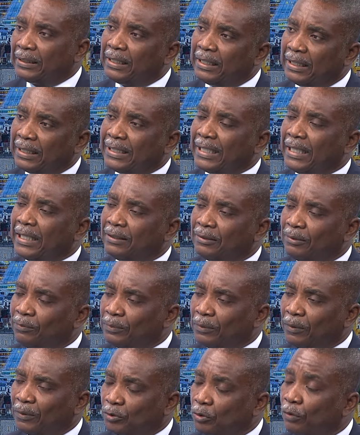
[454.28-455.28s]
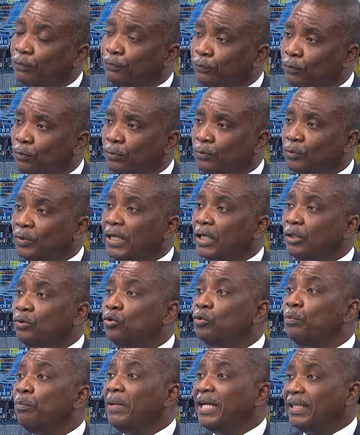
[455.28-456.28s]
again, on your phone, you can
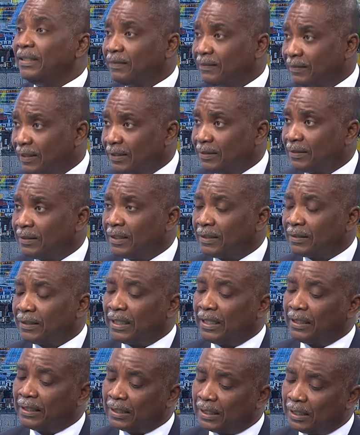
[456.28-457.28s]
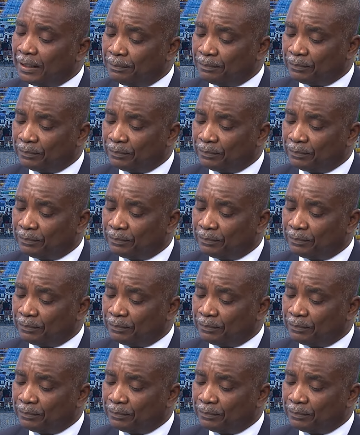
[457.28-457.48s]
do many things, just like